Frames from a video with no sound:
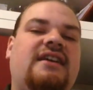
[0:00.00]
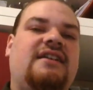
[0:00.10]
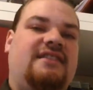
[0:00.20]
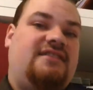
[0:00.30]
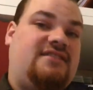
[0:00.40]

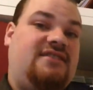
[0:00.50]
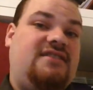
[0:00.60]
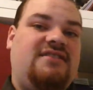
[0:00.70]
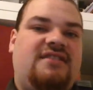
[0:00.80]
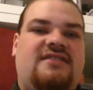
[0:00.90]
the
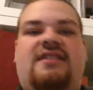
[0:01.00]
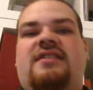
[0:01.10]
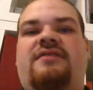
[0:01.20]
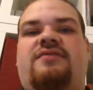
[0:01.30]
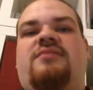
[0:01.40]
statistics I
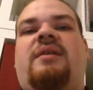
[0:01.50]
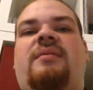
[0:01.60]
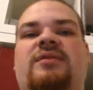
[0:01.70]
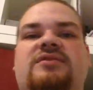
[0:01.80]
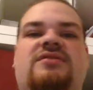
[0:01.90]
have for my
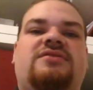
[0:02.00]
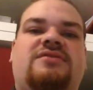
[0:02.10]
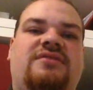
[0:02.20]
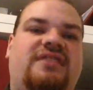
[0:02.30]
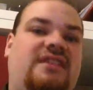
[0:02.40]
monsters
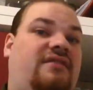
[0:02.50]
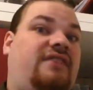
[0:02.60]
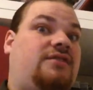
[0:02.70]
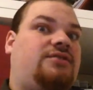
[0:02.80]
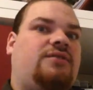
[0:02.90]
or the
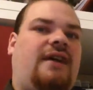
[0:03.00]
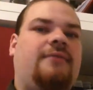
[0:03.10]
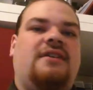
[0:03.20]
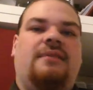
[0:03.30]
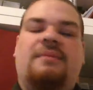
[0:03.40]
eventual
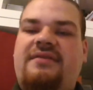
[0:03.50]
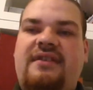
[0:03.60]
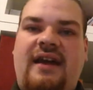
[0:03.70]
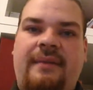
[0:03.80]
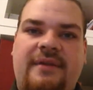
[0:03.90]
outcome of the
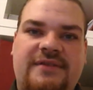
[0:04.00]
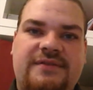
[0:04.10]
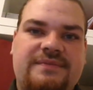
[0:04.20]
damage.